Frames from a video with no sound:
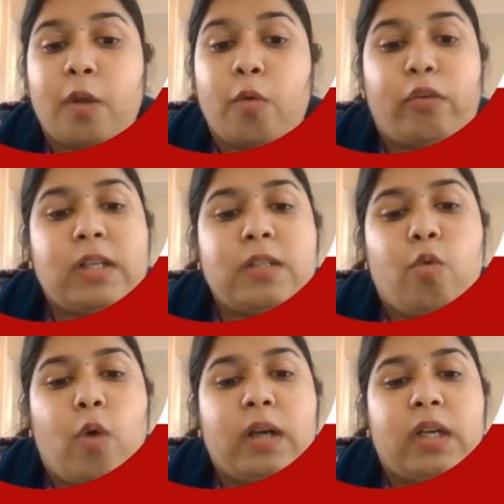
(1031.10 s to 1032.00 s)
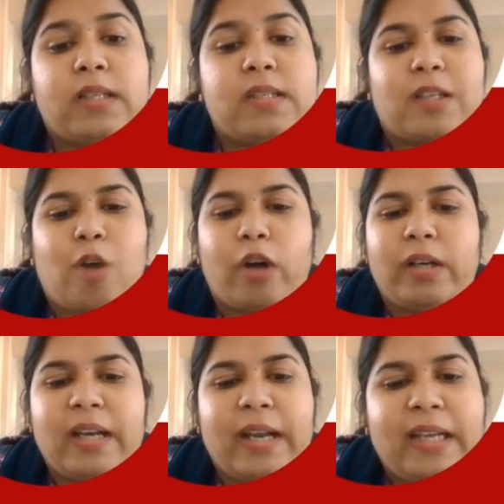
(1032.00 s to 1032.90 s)
First one is
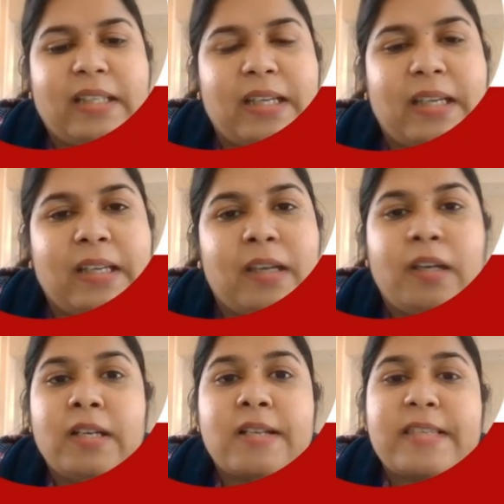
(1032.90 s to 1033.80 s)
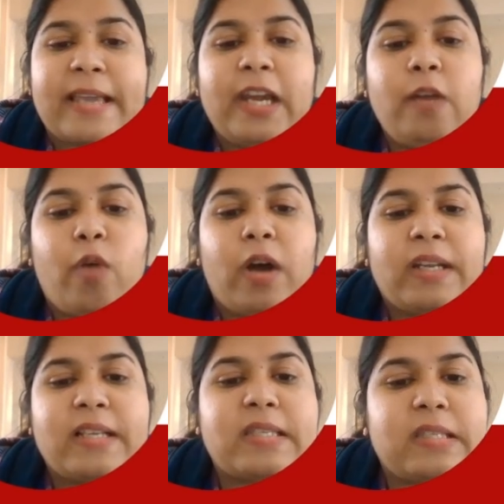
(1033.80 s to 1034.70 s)
coordinating, second one
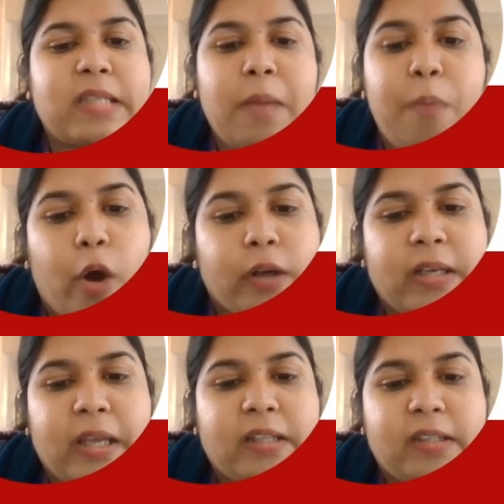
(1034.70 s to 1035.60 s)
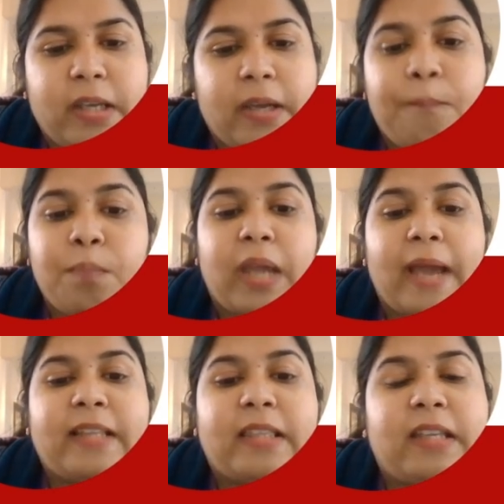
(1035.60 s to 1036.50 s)
is subordinating,
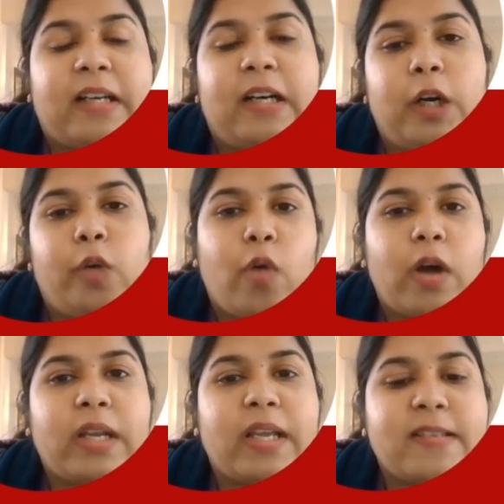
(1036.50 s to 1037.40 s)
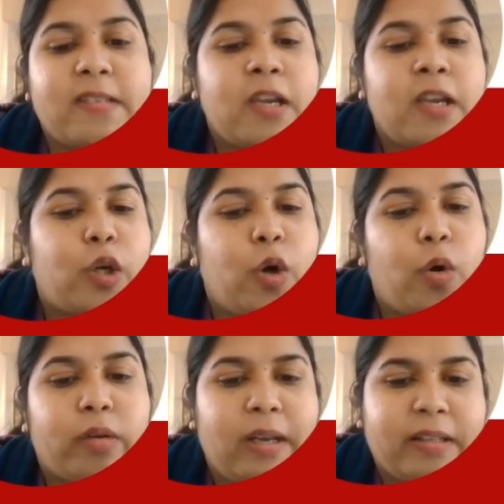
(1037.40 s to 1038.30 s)
and the third one is
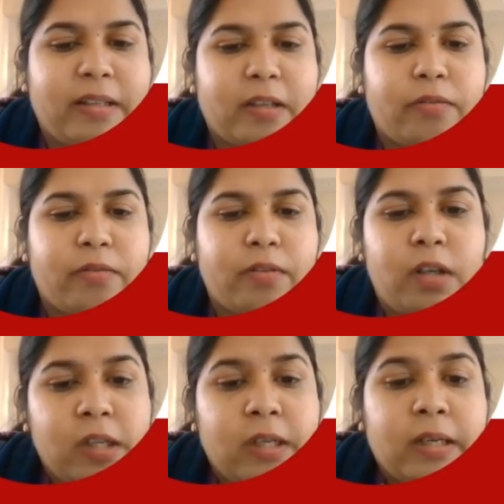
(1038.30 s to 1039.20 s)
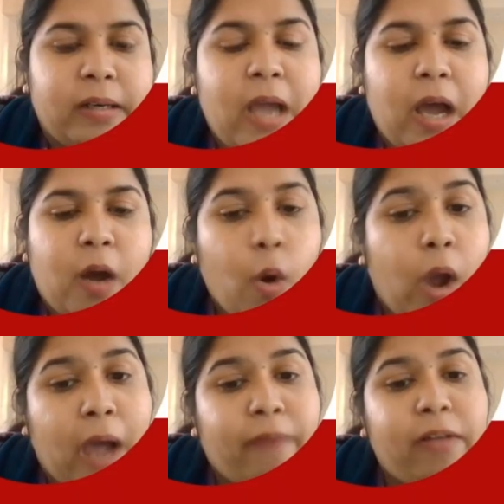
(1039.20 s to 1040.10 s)
correlative. Now
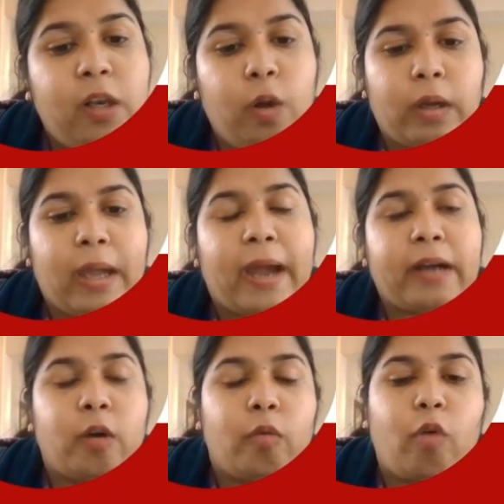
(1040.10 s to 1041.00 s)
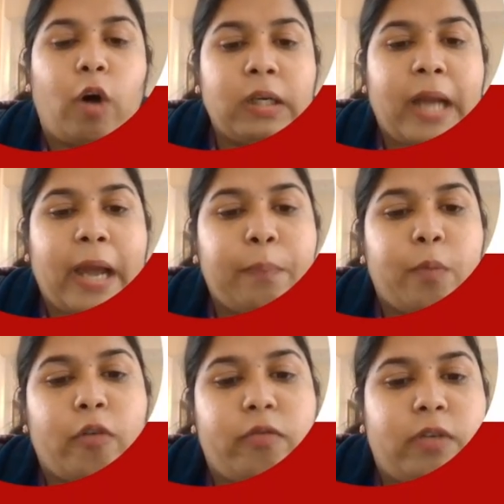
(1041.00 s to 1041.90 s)
have a look at what type
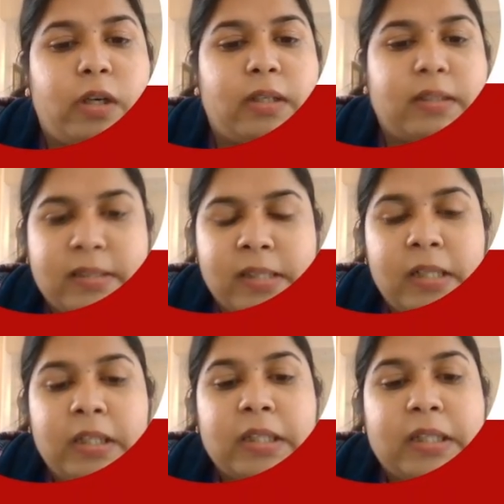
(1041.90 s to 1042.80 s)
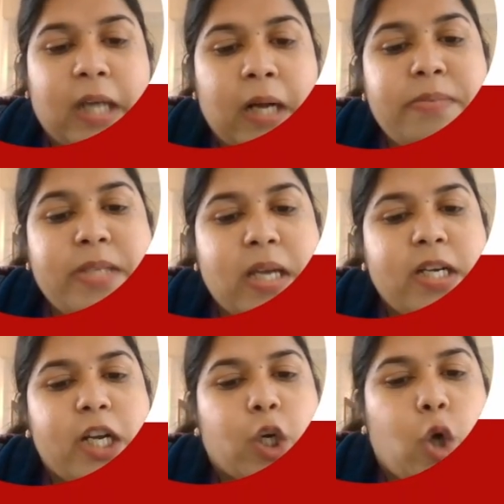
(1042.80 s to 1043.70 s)
of words comes
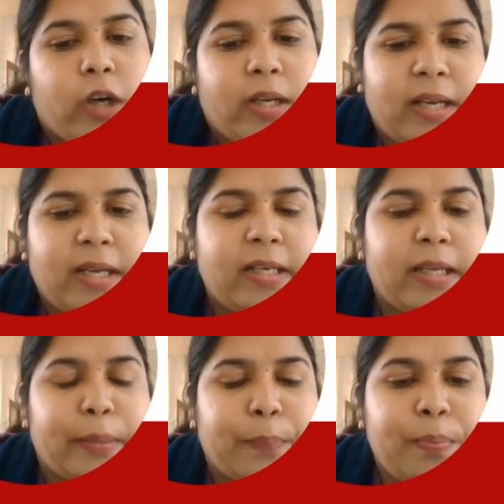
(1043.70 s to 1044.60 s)
under coordinating.